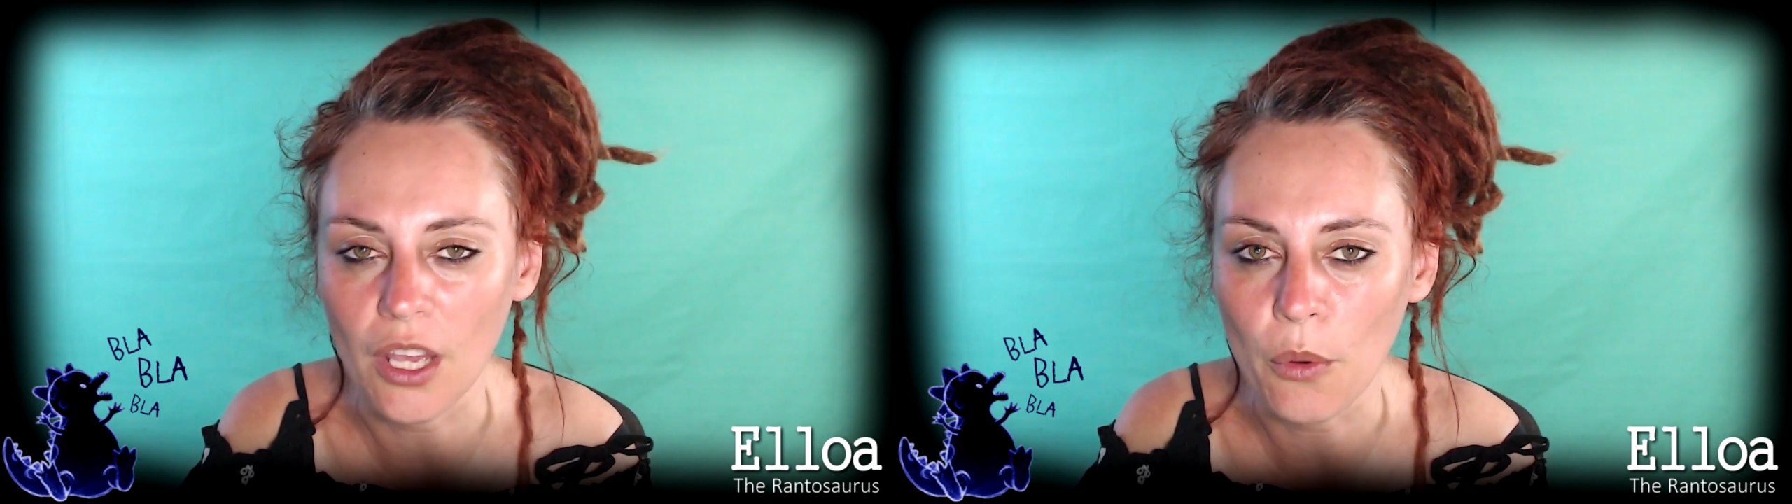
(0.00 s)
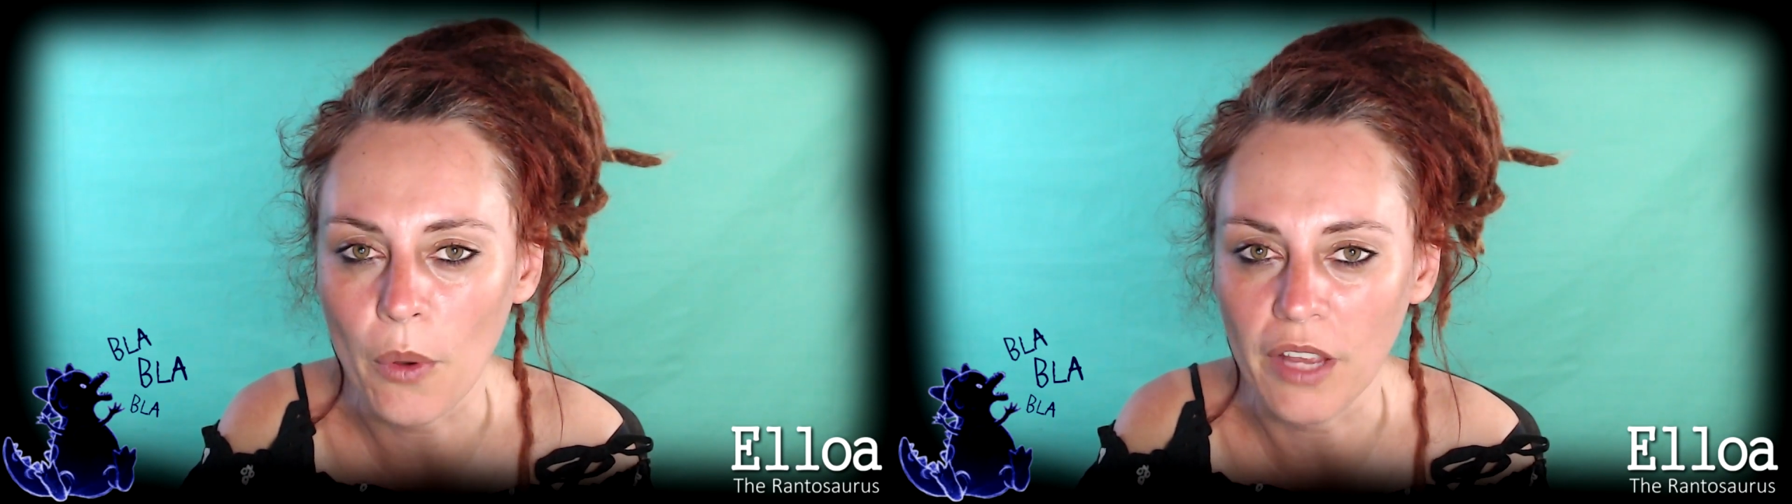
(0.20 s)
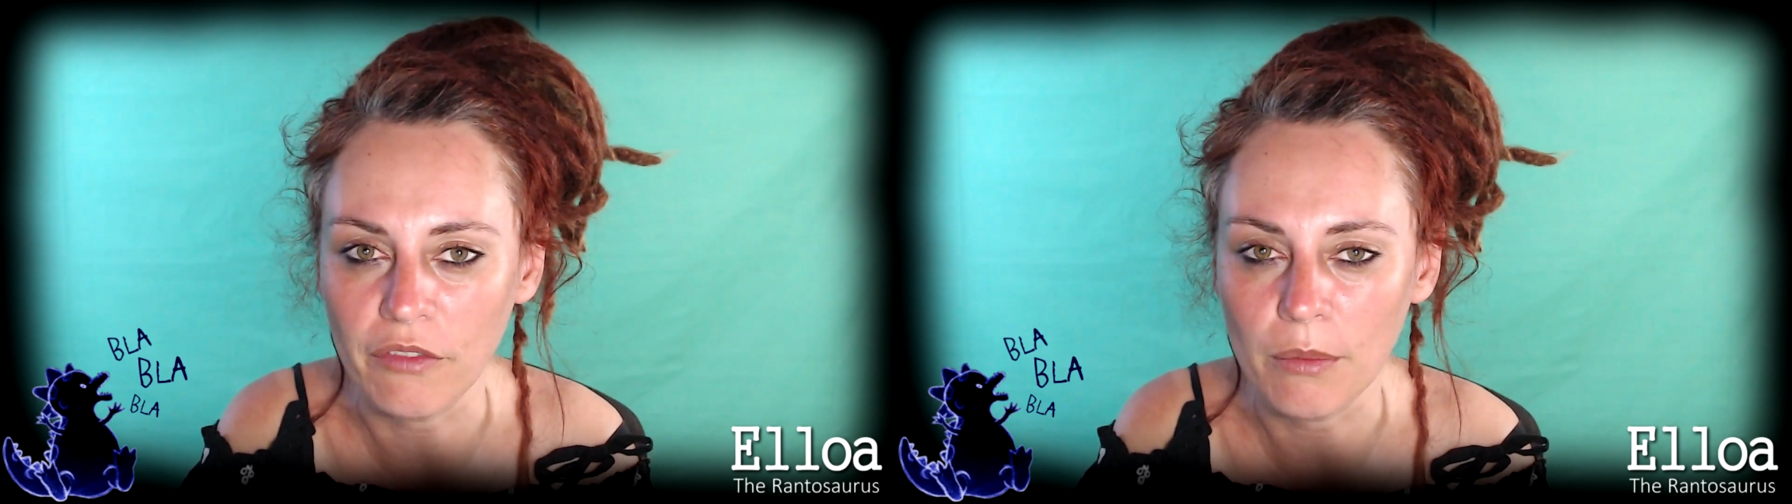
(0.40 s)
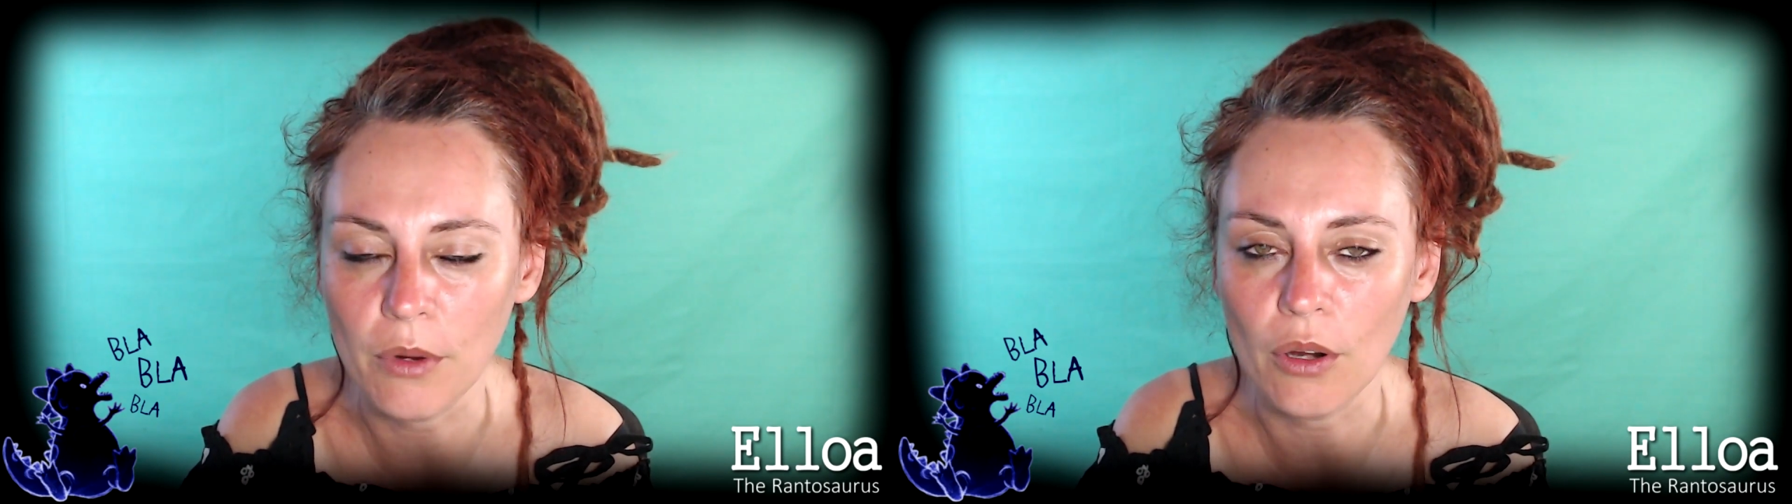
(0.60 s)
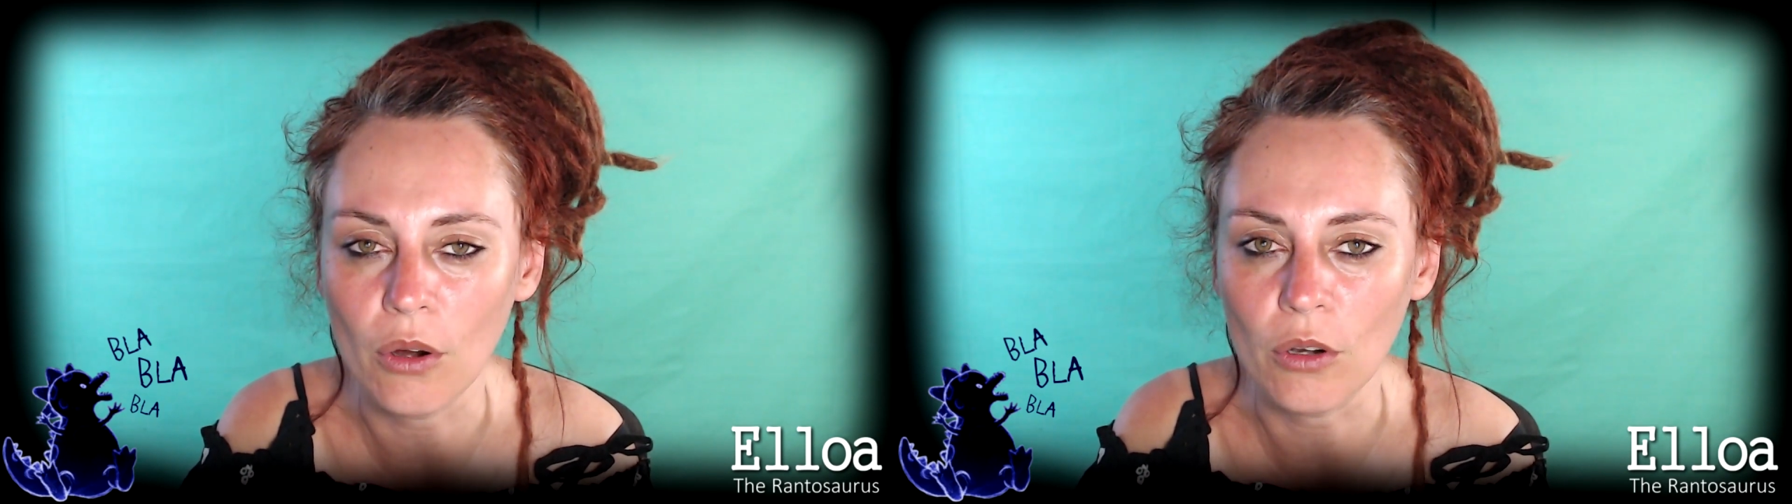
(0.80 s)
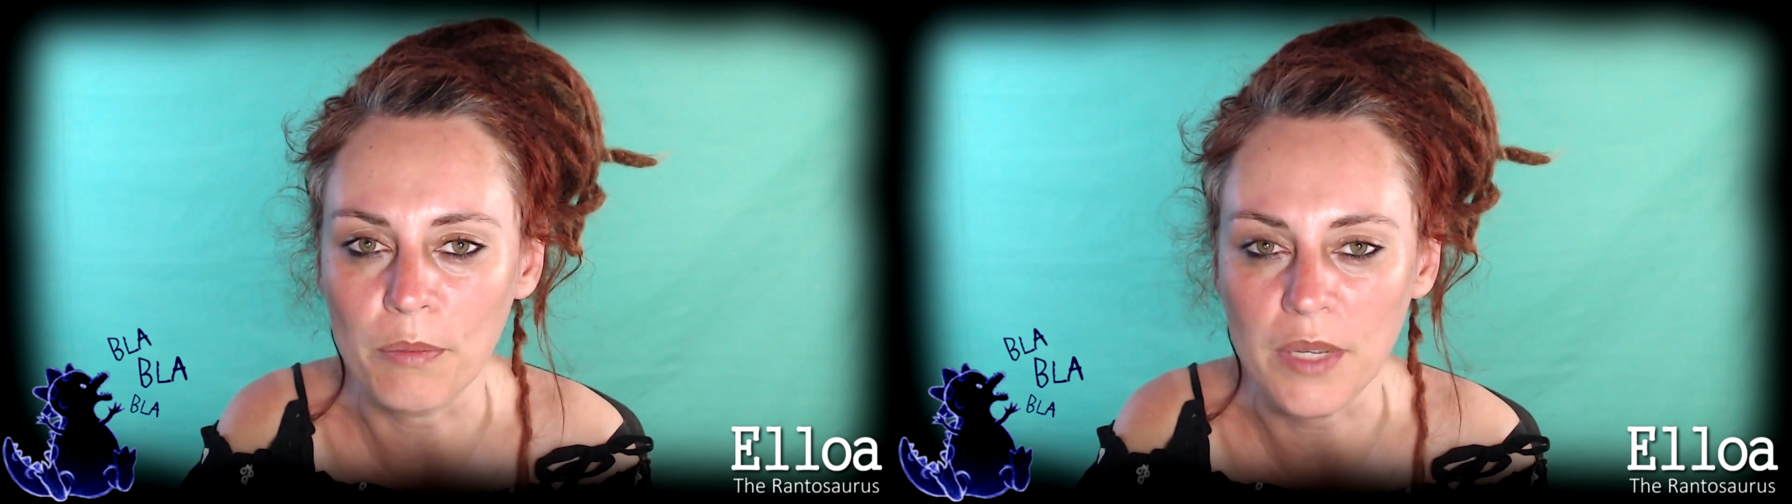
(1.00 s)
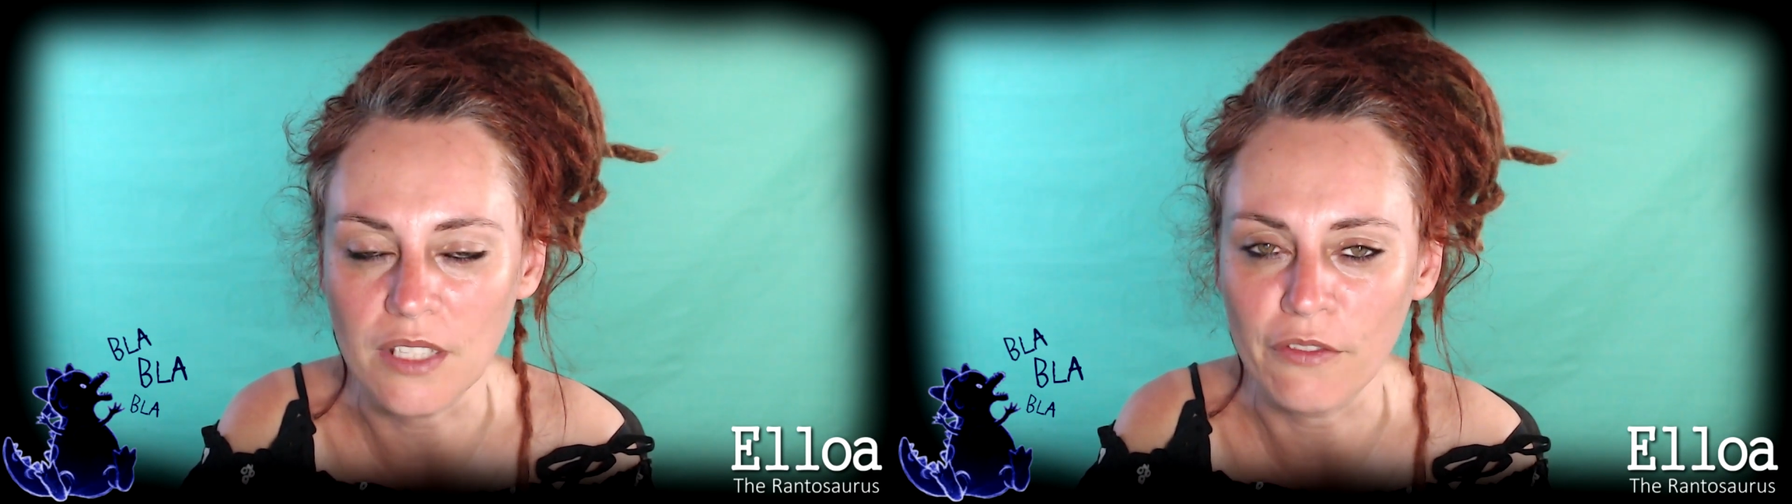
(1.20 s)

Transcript: away from her orbit,